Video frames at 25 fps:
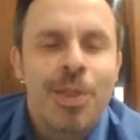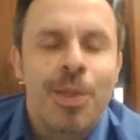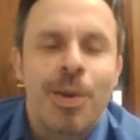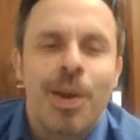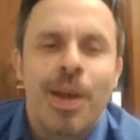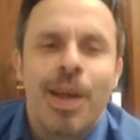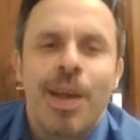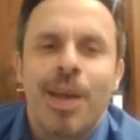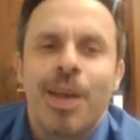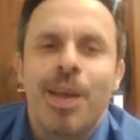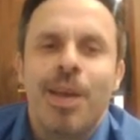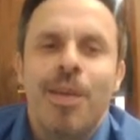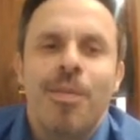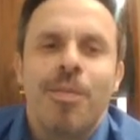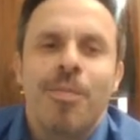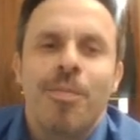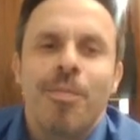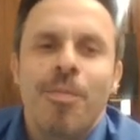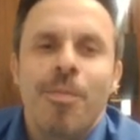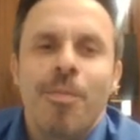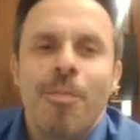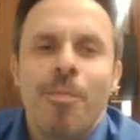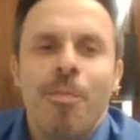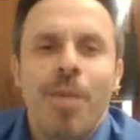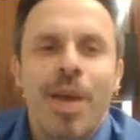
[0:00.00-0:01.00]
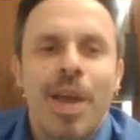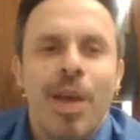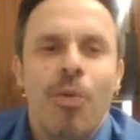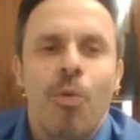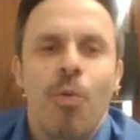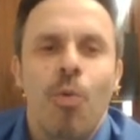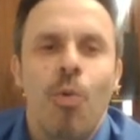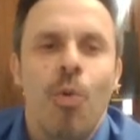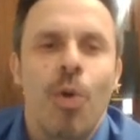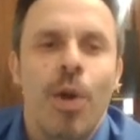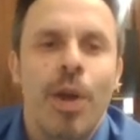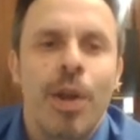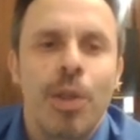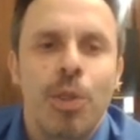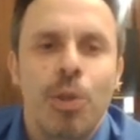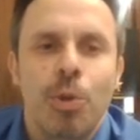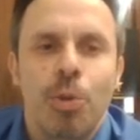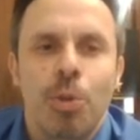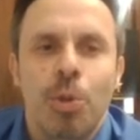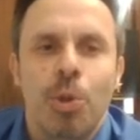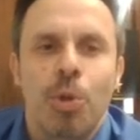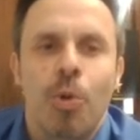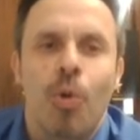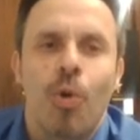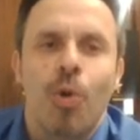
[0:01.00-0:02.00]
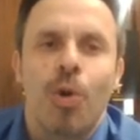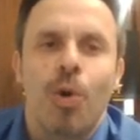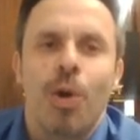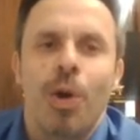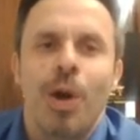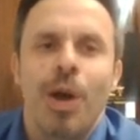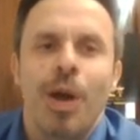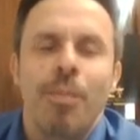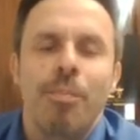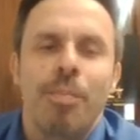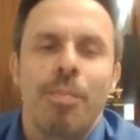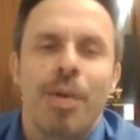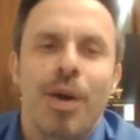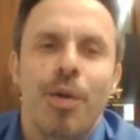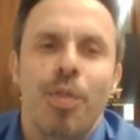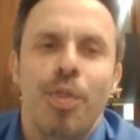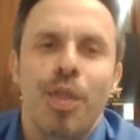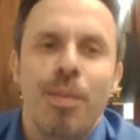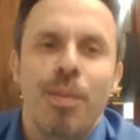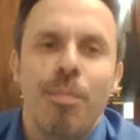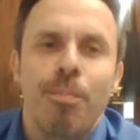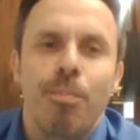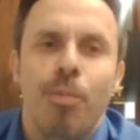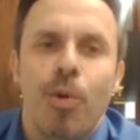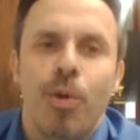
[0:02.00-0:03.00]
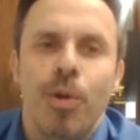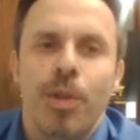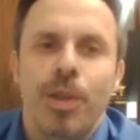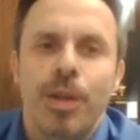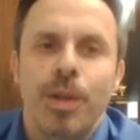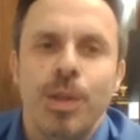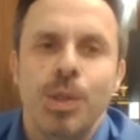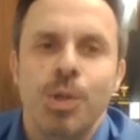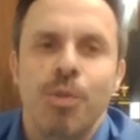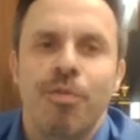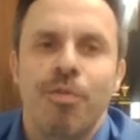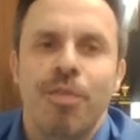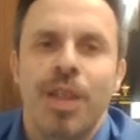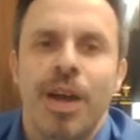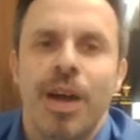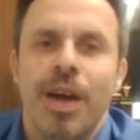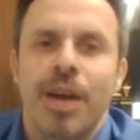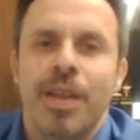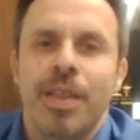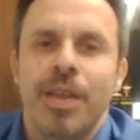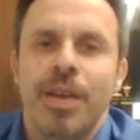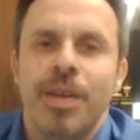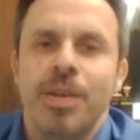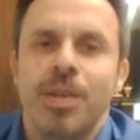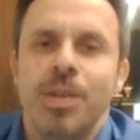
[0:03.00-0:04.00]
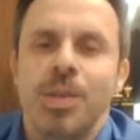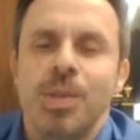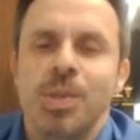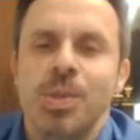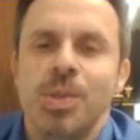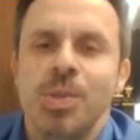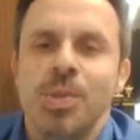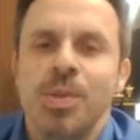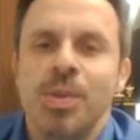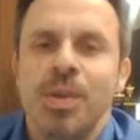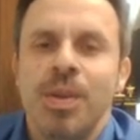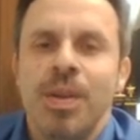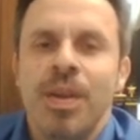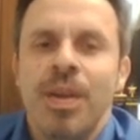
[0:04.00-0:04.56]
Today, we're going to talk about the importance of tactics.